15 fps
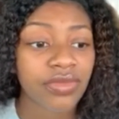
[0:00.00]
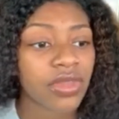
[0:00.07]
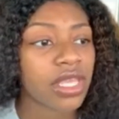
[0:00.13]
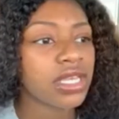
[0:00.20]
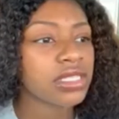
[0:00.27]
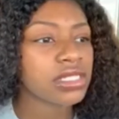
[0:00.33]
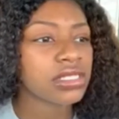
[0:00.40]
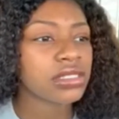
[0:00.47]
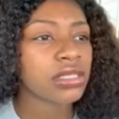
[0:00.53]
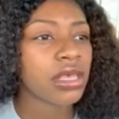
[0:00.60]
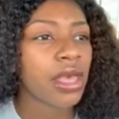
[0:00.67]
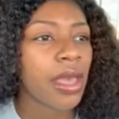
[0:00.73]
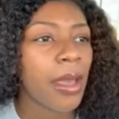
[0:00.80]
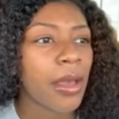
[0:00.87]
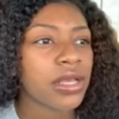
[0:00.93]
It's
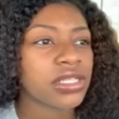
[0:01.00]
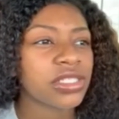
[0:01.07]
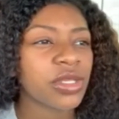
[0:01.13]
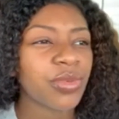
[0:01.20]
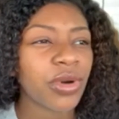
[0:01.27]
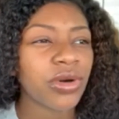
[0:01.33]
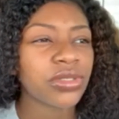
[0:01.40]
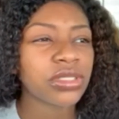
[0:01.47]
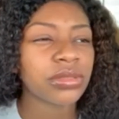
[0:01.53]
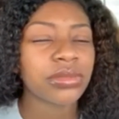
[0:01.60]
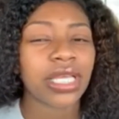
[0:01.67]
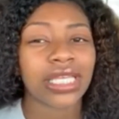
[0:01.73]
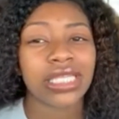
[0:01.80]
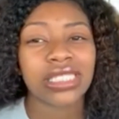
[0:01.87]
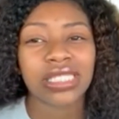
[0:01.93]
supposed
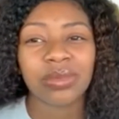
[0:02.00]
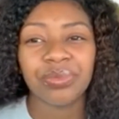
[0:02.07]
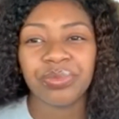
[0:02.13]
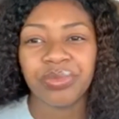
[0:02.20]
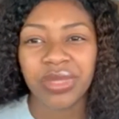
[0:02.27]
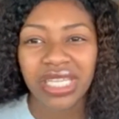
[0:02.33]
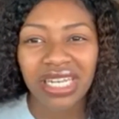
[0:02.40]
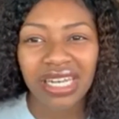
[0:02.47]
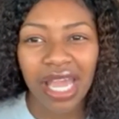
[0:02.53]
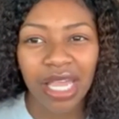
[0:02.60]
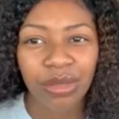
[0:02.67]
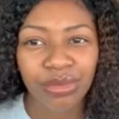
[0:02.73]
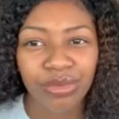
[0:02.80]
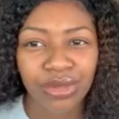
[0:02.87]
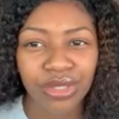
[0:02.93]
like it's
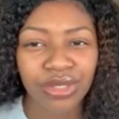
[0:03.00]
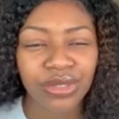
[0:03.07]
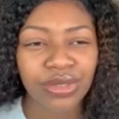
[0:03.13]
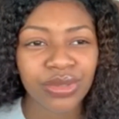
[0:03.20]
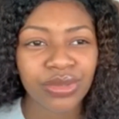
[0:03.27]
midnight blue.